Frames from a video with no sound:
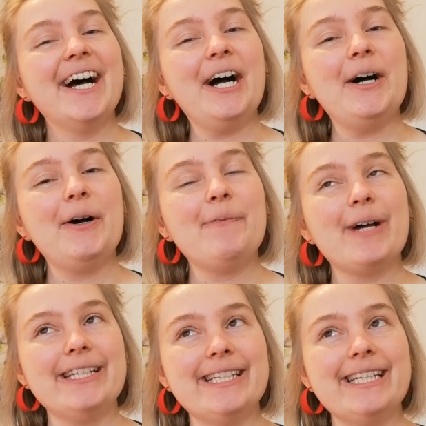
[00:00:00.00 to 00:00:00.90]

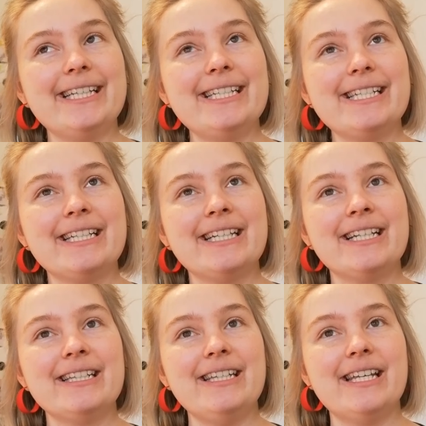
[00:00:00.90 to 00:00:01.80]
I did
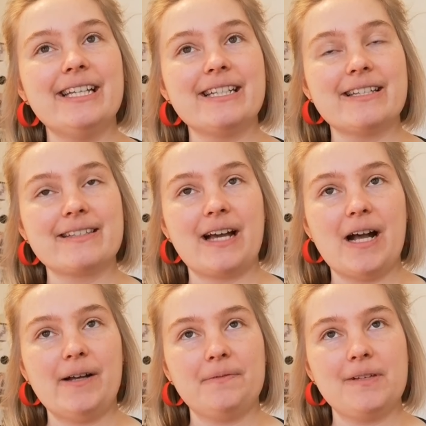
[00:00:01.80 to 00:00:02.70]
knit a
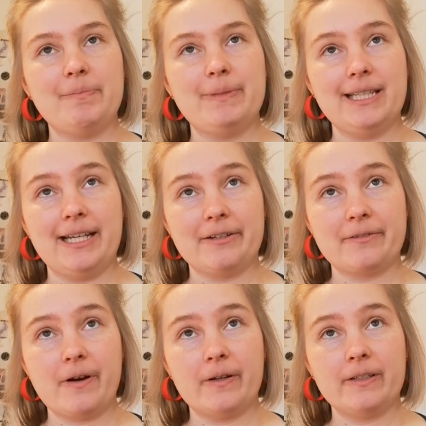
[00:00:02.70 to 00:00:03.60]
scarf a bit later
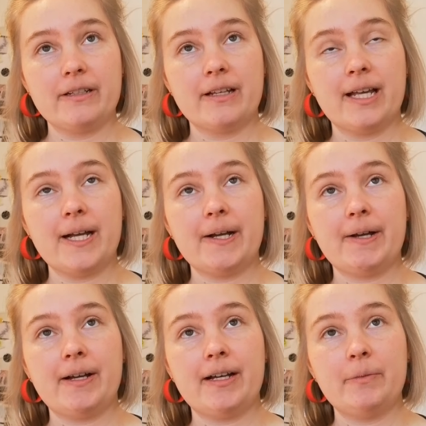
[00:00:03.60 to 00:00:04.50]
on
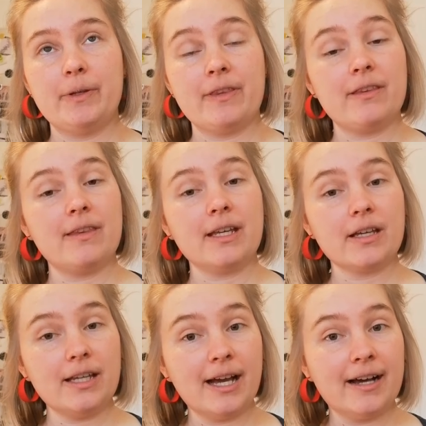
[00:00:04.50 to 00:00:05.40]
with thicker
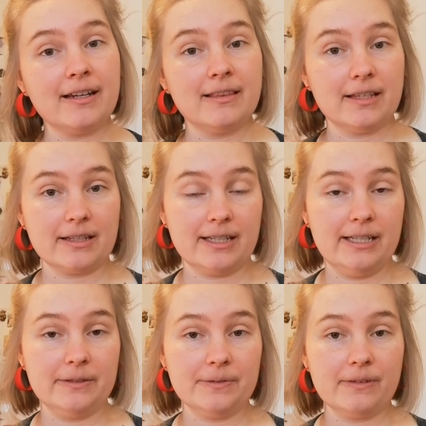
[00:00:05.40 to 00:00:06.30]
yarn and thicker
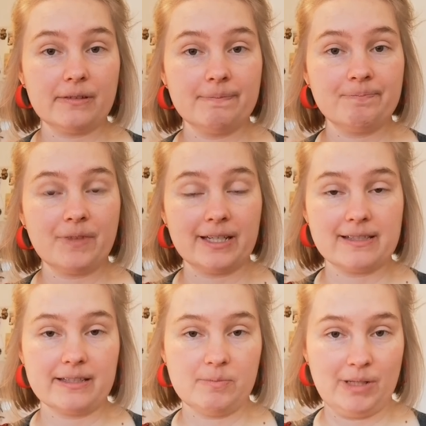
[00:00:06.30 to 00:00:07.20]
needles, like
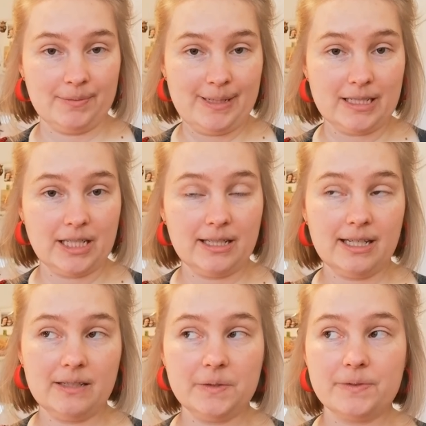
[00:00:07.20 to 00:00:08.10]
6mm
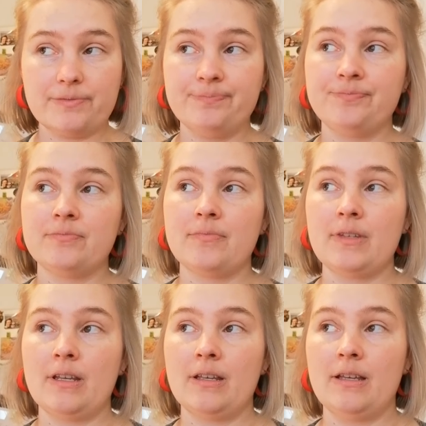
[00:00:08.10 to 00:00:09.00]
needles,
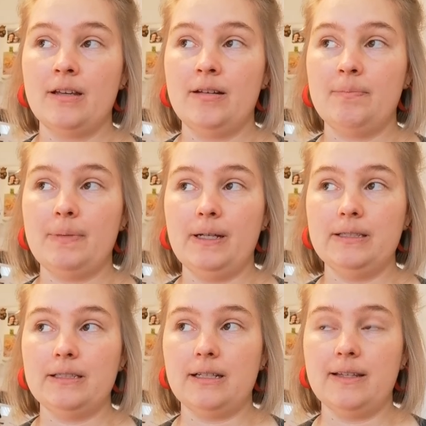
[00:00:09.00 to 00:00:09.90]

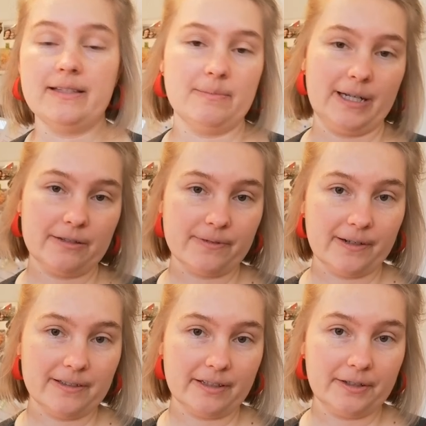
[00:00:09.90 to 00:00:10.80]
but that's about as far
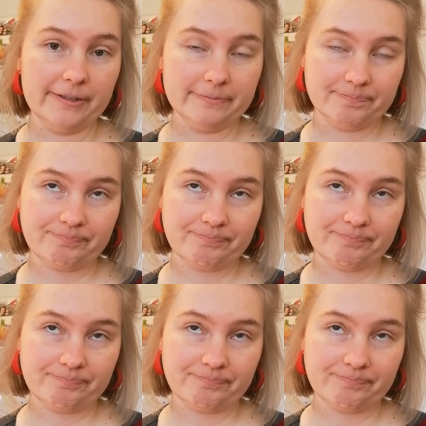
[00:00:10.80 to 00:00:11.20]
as I got.